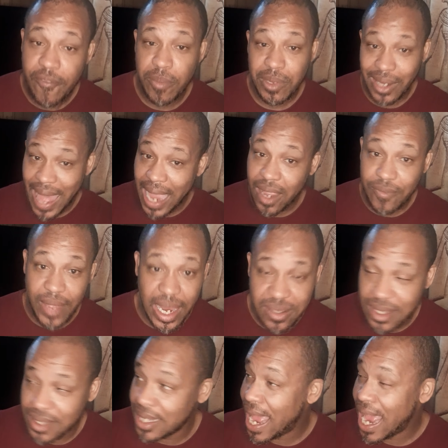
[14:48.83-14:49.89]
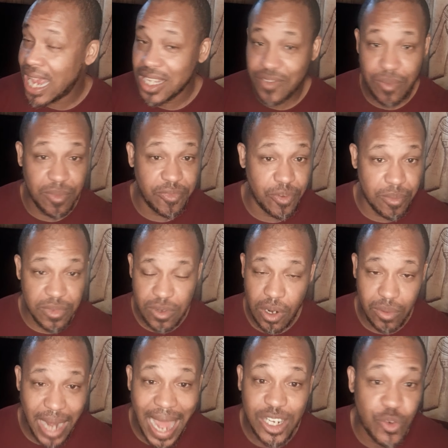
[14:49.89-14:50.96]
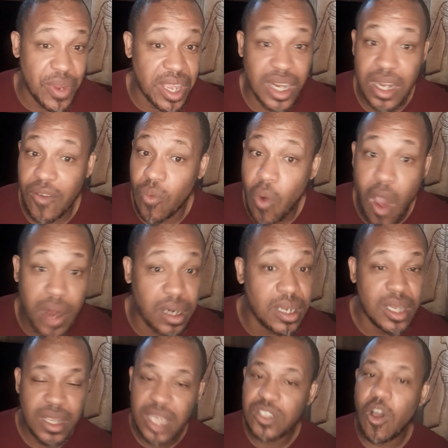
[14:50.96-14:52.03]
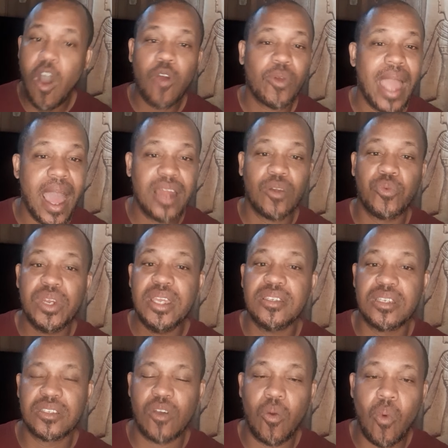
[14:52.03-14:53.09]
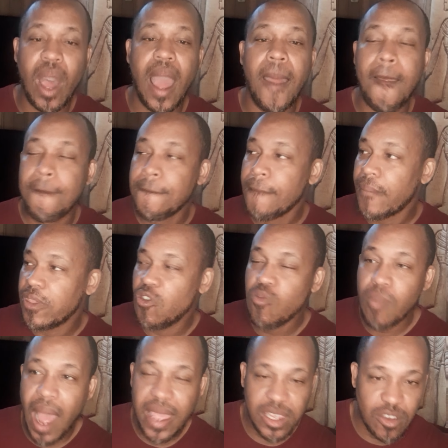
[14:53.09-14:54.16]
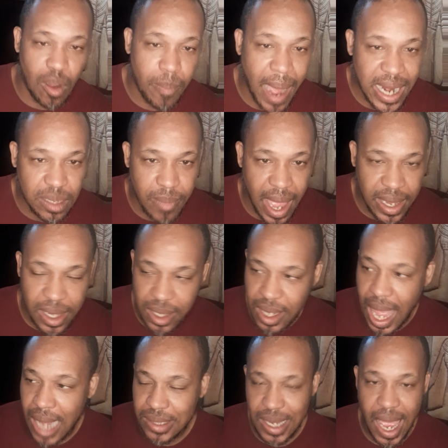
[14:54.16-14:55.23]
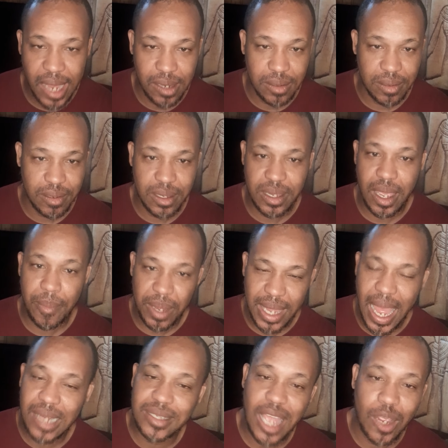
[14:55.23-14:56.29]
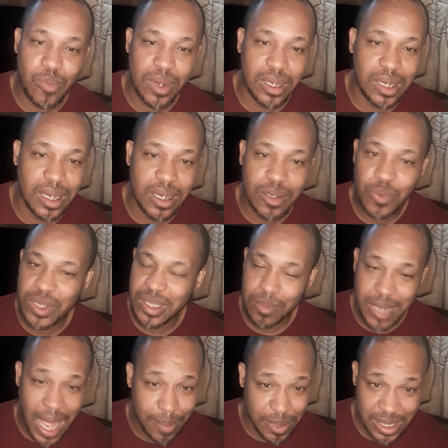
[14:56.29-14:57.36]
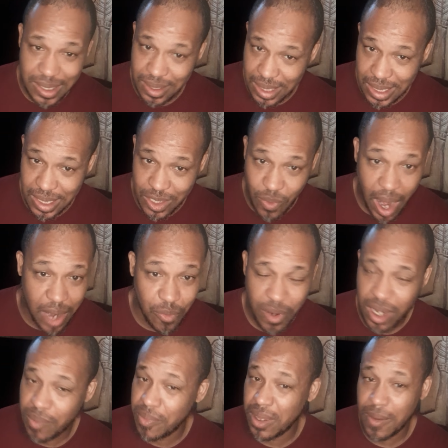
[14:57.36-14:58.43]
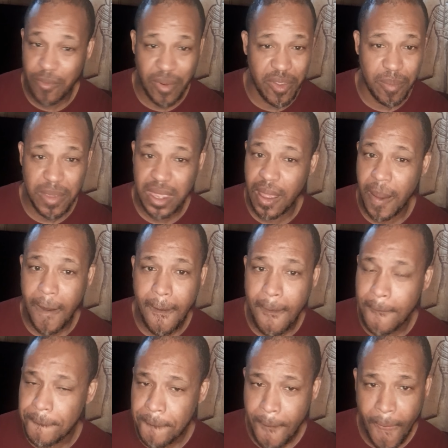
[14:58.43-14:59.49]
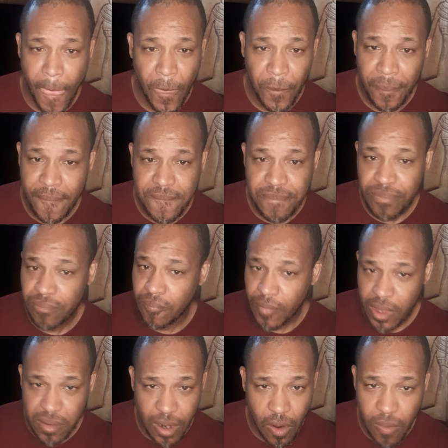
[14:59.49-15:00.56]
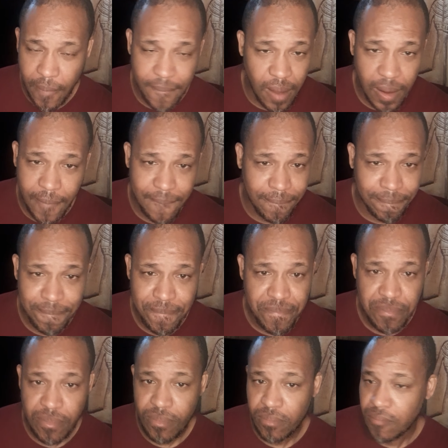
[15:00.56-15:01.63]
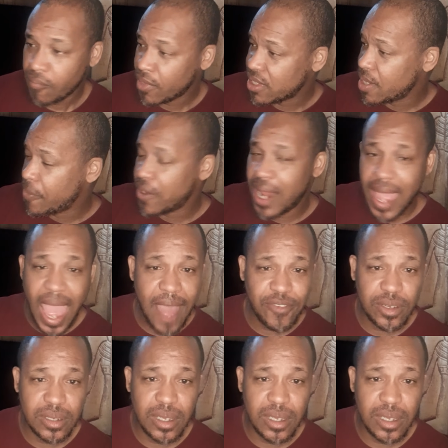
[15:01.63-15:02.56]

From your lack of exercise, from from you know not drinking enough water. It's all kind of reasons on why you might your body might contact come in contact with uh with some type of disease, right? Whether it be whether it be a uh, um, you know uh, something they have a